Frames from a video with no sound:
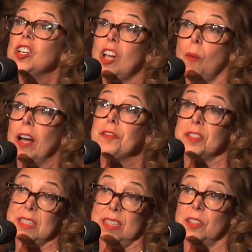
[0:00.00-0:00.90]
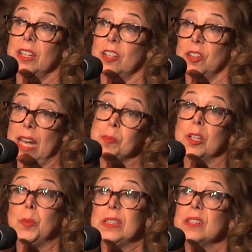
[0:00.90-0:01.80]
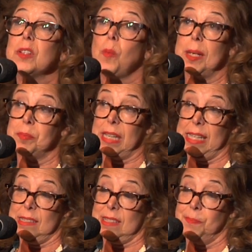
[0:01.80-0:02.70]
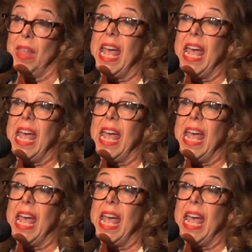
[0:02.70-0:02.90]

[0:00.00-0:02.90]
go out for dinner in our neighborhood. We live in White Plains.